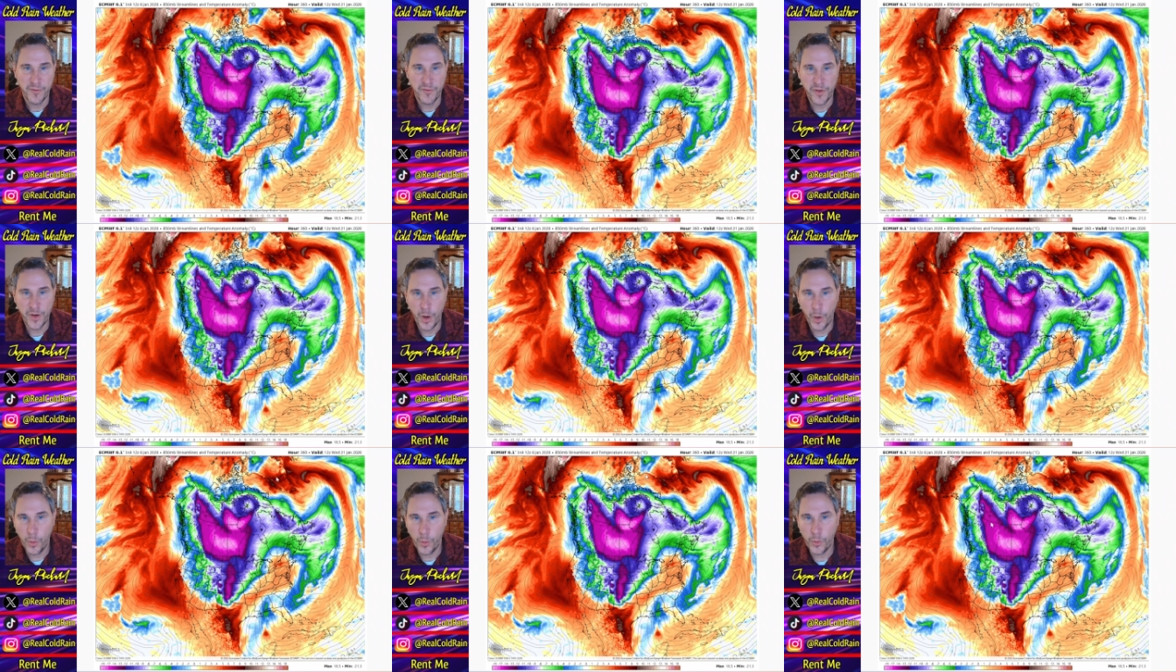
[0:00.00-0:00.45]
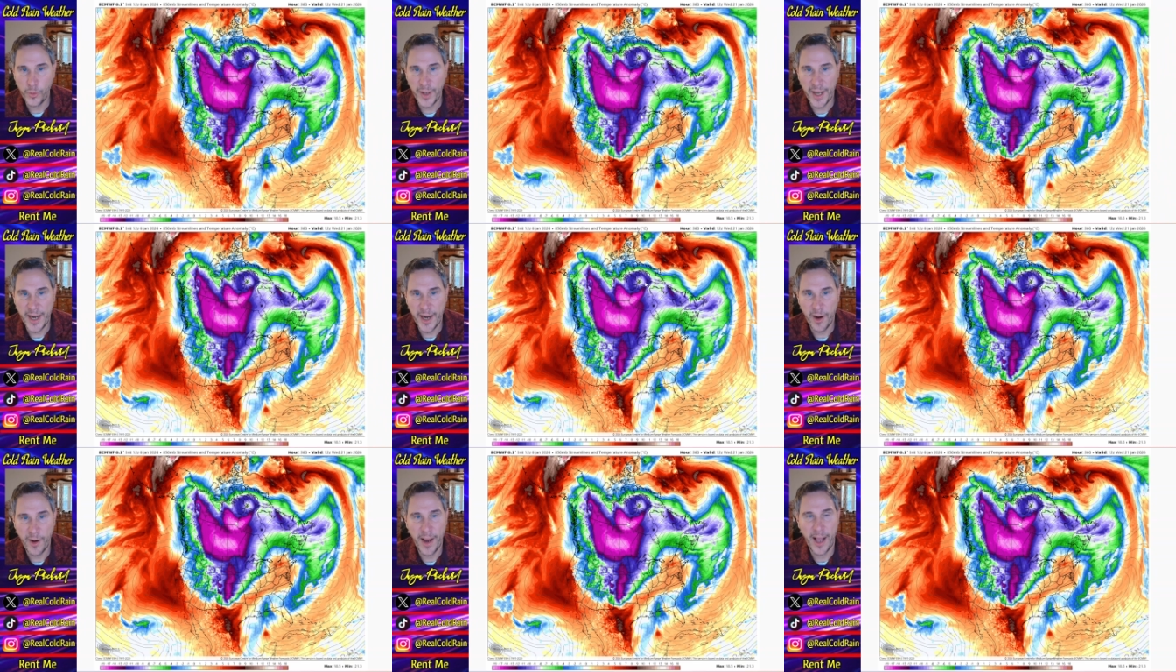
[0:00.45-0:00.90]
cold
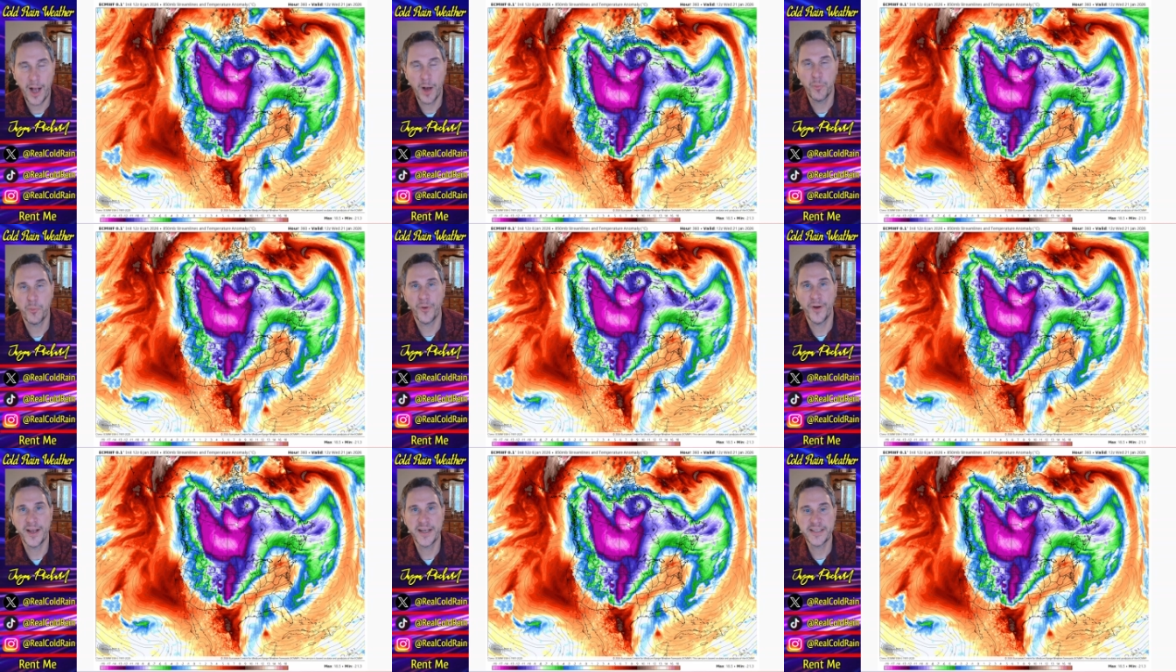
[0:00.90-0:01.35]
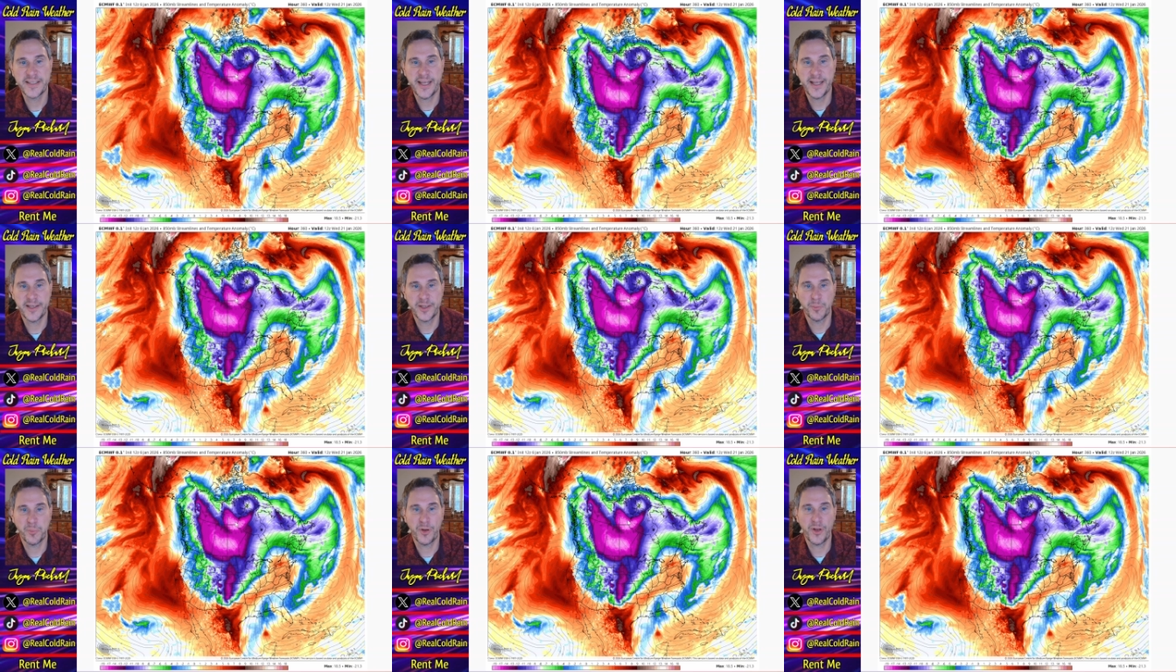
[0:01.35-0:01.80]
air outbreak
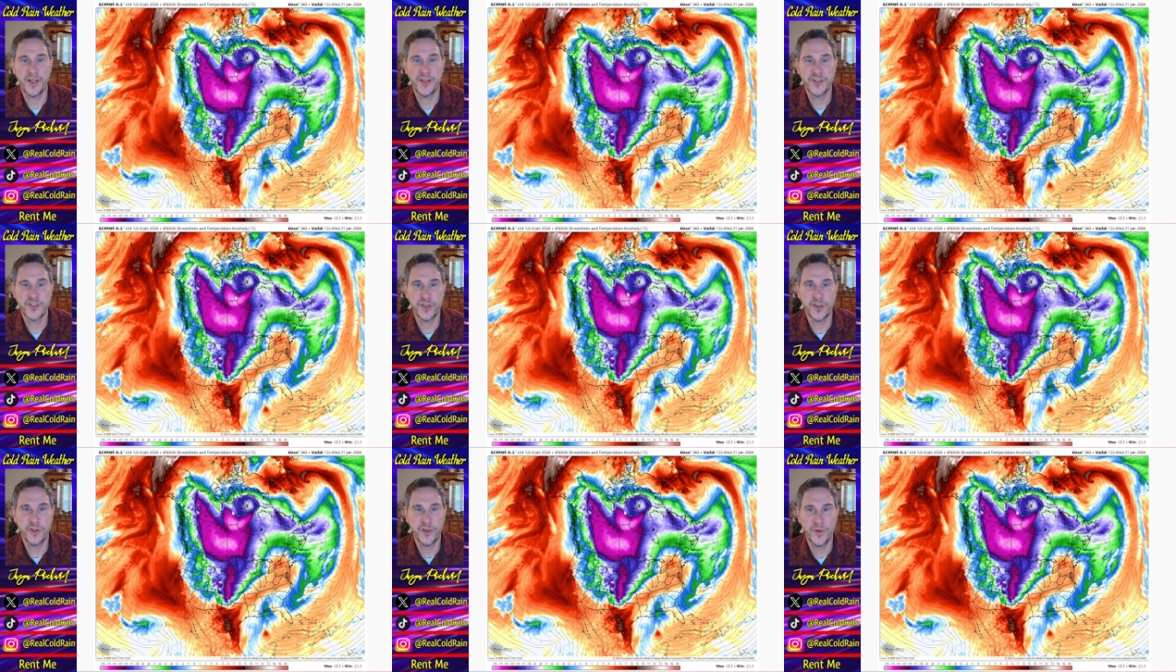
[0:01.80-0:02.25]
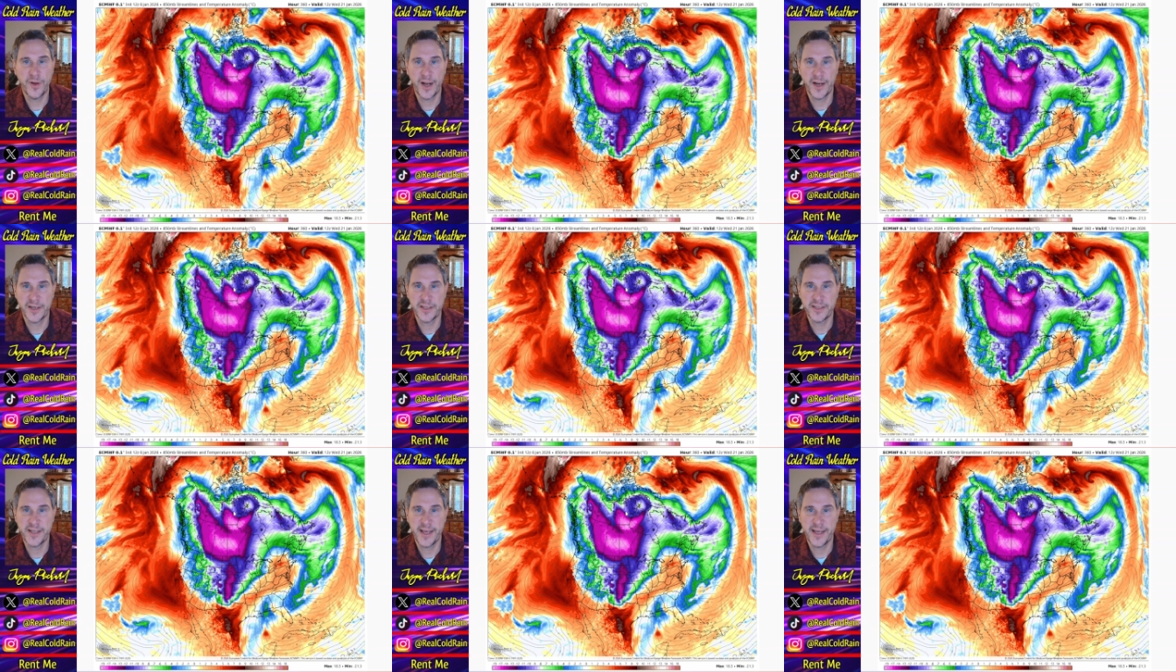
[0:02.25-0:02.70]
set to plunge into the
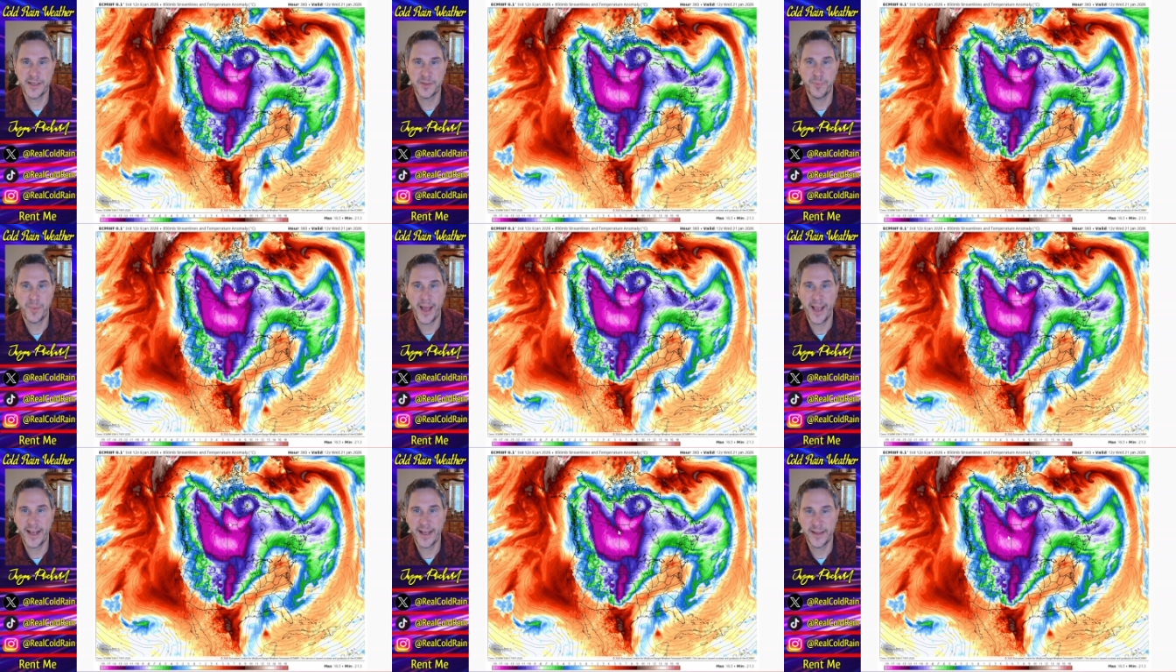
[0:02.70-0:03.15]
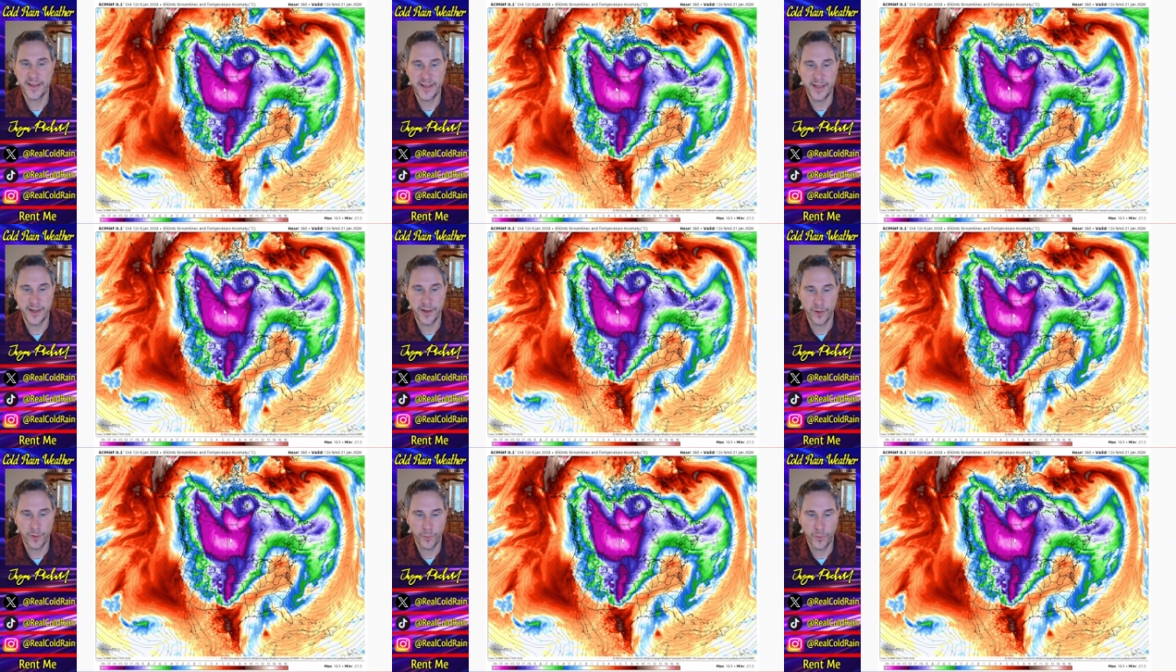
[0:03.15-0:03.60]
United States back at the
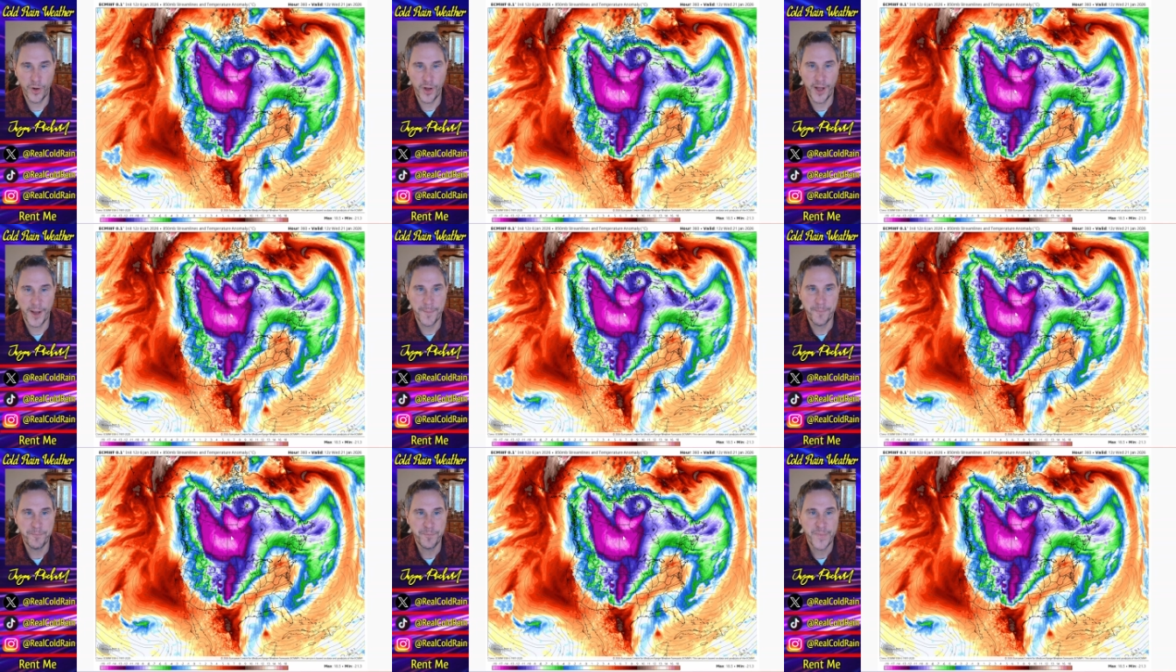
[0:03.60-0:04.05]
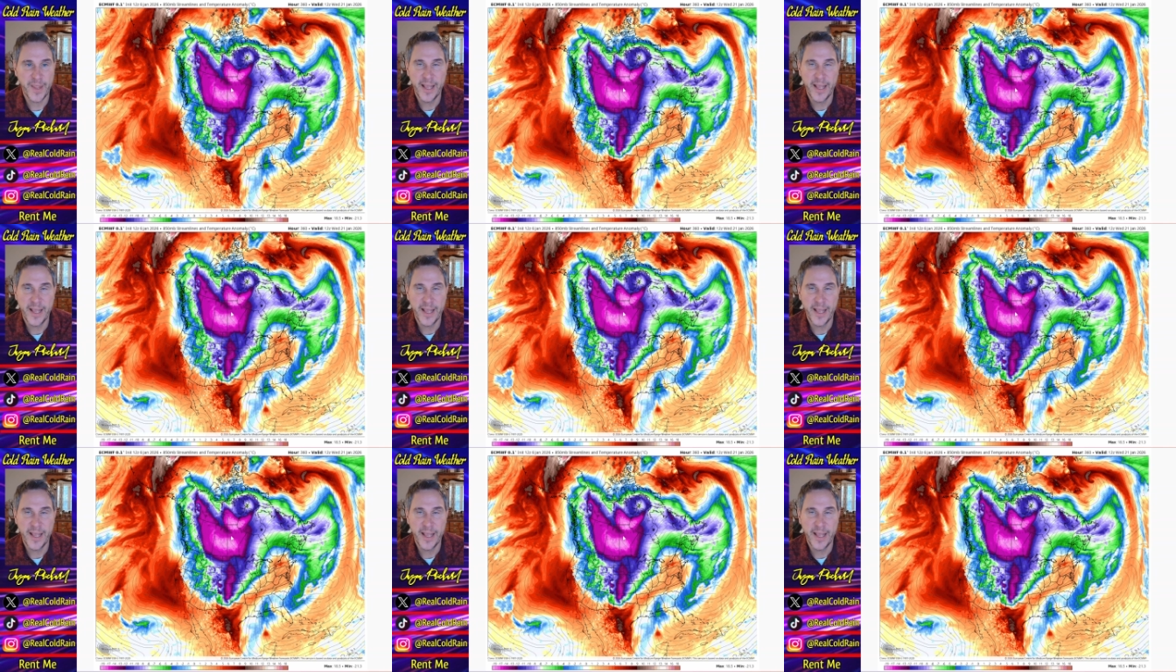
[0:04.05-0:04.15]
end of the run.